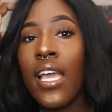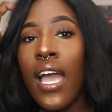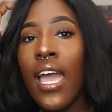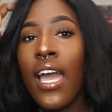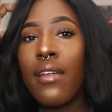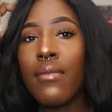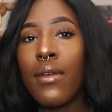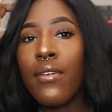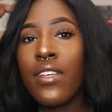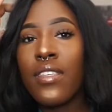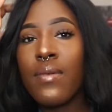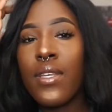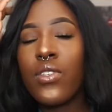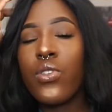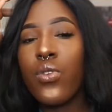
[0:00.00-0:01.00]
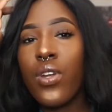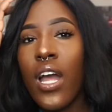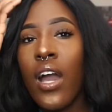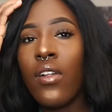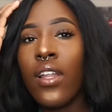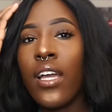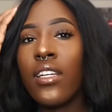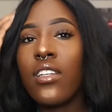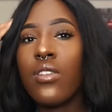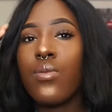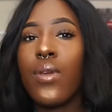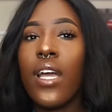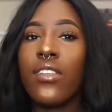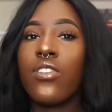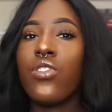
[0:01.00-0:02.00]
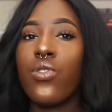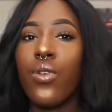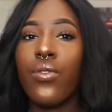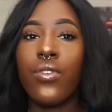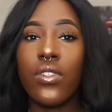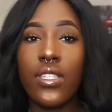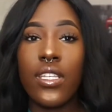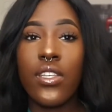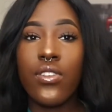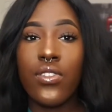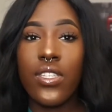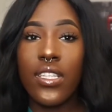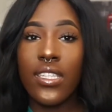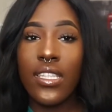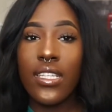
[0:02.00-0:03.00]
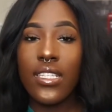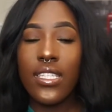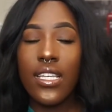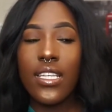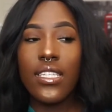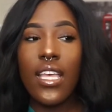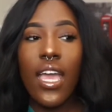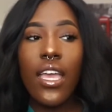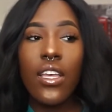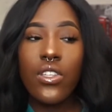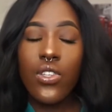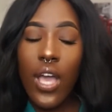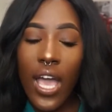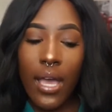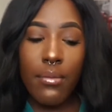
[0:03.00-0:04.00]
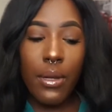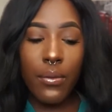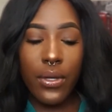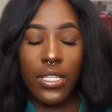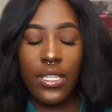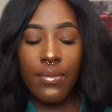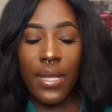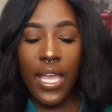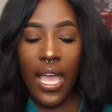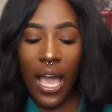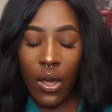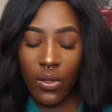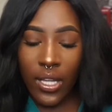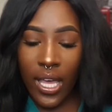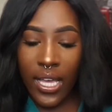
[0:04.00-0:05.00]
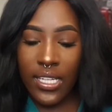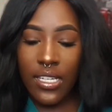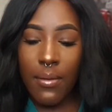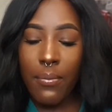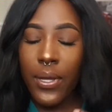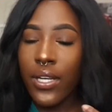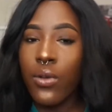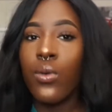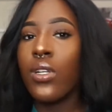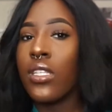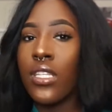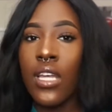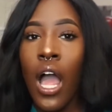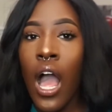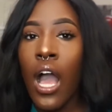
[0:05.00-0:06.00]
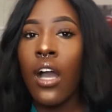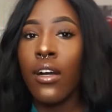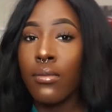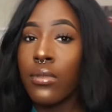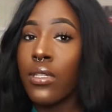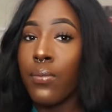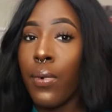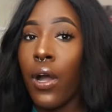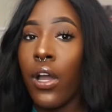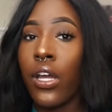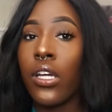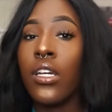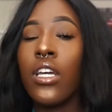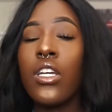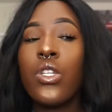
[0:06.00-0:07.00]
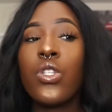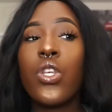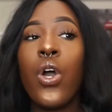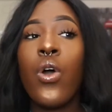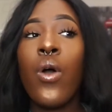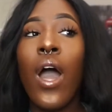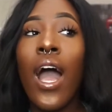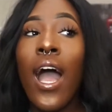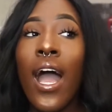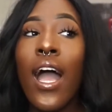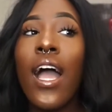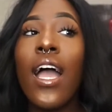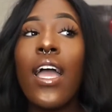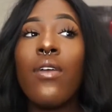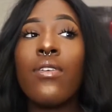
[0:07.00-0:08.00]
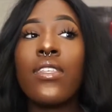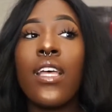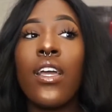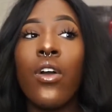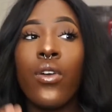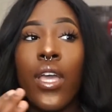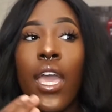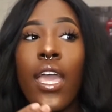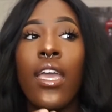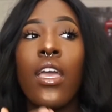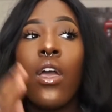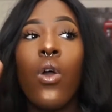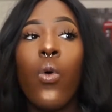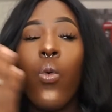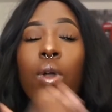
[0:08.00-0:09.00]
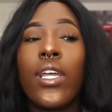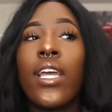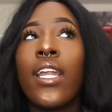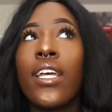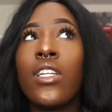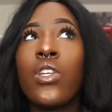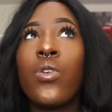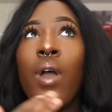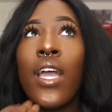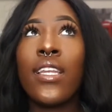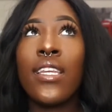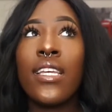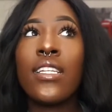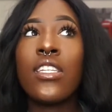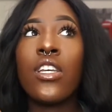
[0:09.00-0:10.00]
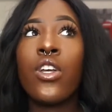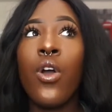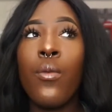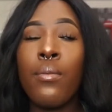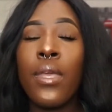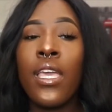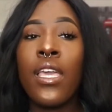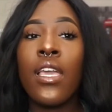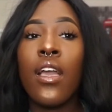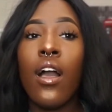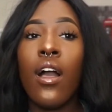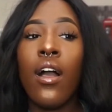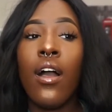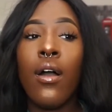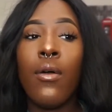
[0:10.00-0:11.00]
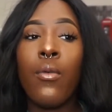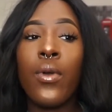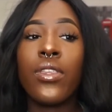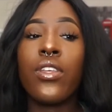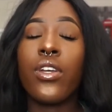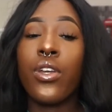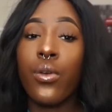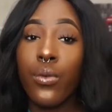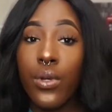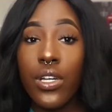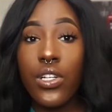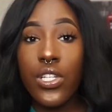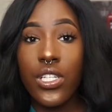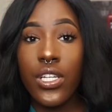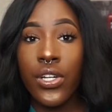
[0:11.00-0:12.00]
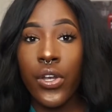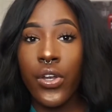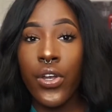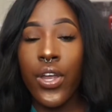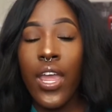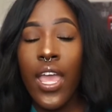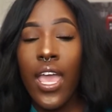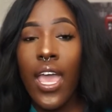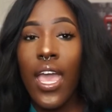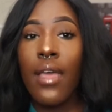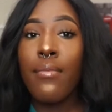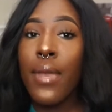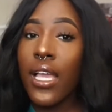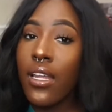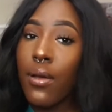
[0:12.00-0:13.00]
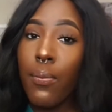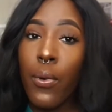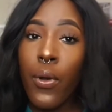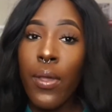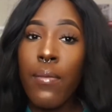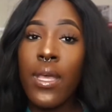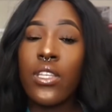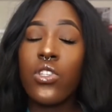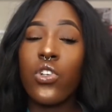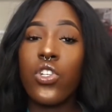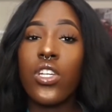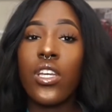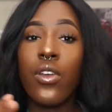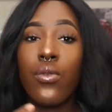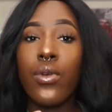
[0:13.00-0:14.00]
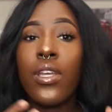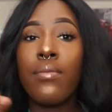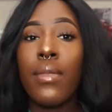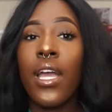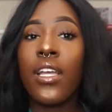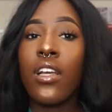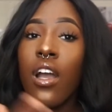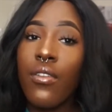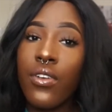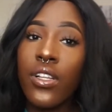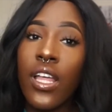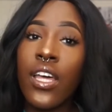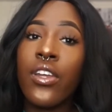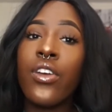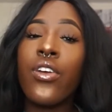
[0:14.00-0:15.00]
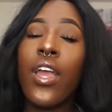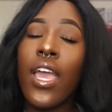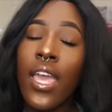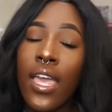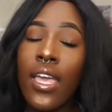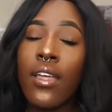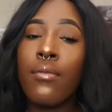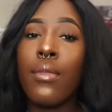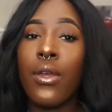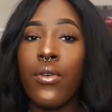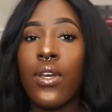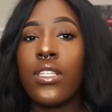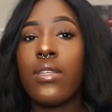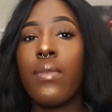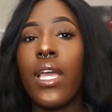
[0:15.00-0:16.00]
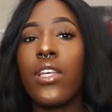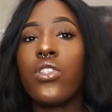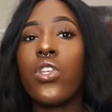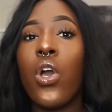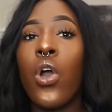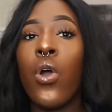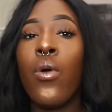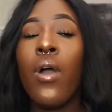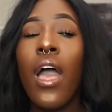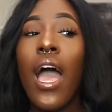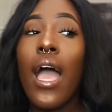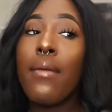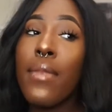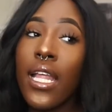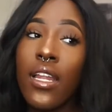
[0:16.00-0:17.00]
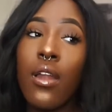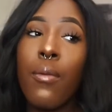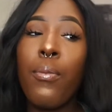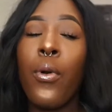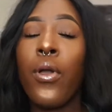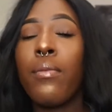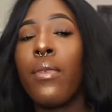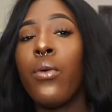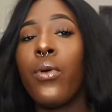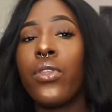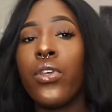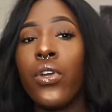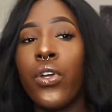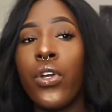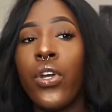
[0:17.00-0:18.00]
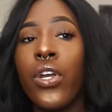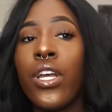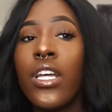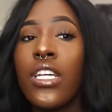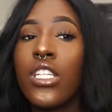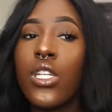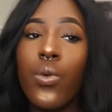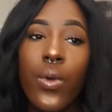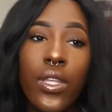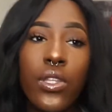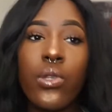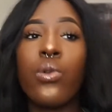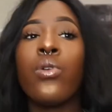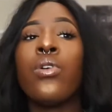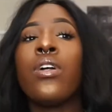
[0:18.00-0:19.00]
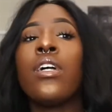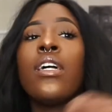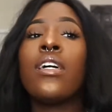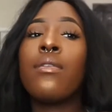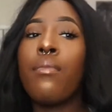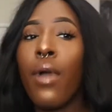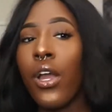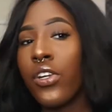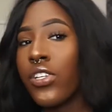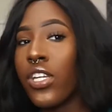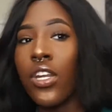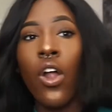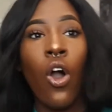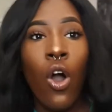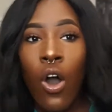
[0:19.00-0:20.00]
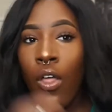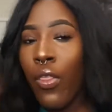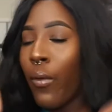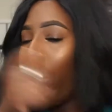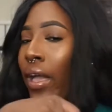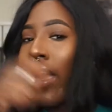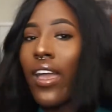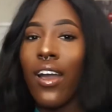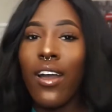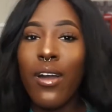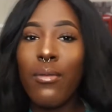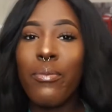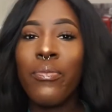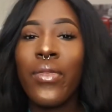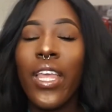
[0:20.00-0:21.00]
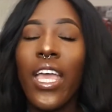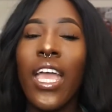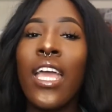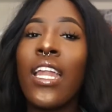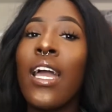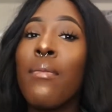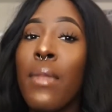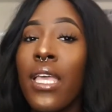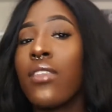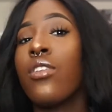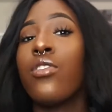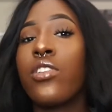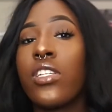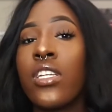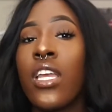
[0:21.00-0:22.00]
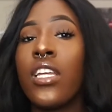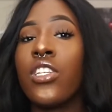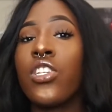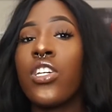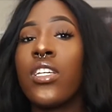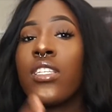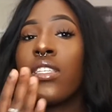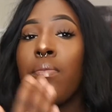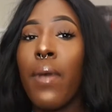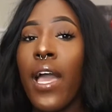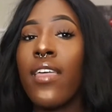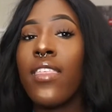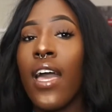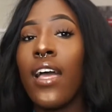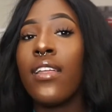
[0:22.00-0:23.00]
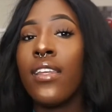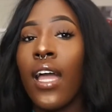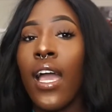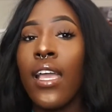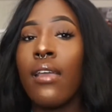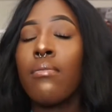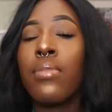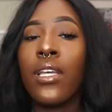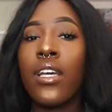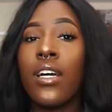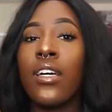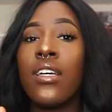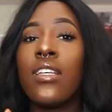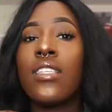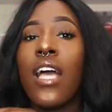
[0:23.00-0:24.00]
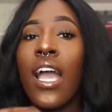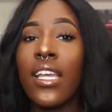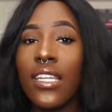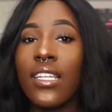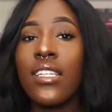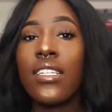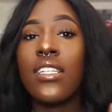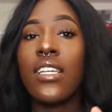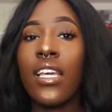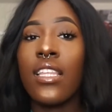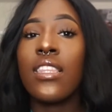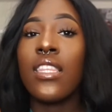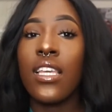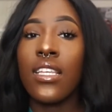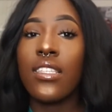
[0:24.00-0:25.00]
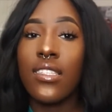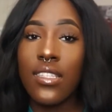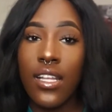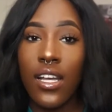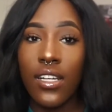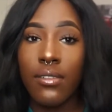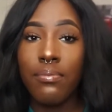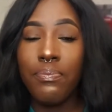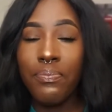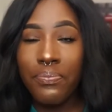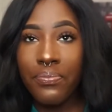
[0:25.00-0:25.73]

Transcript: I had my resume sort of outlined because we had to do it for senior synthesis. So I had my resume outlined, but it was not up to par. So I was like, okay, what can I do? I need to go meet with the career center and make an appointment so she could read my cover letter and my resume. So I made an appointment with her. She went through it, marked it all the way up, and I made those changes by that night because I needed to get things done.